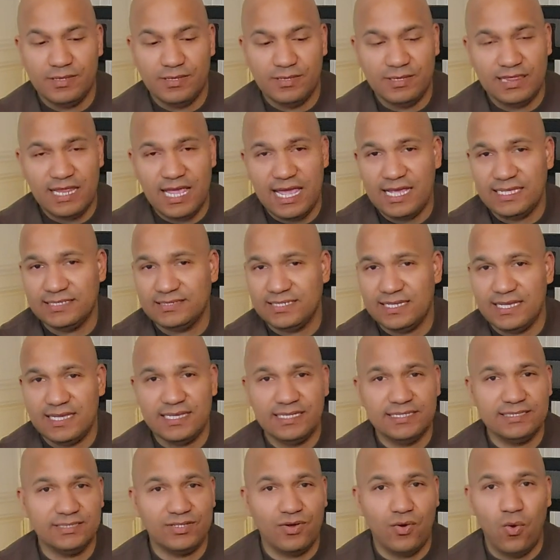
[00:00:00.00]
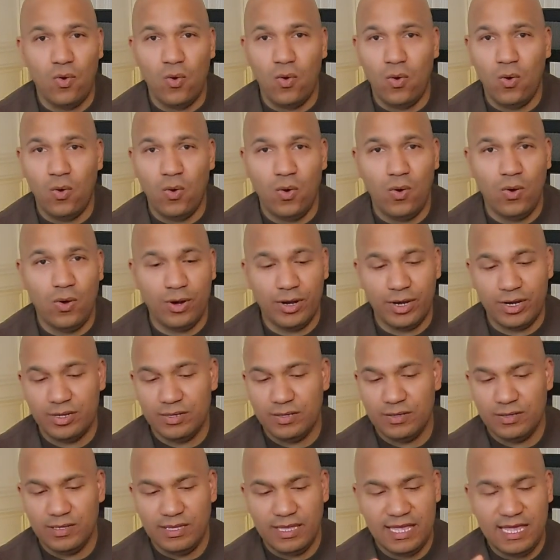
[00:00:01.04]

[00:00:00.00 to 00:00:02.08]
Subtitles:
laces or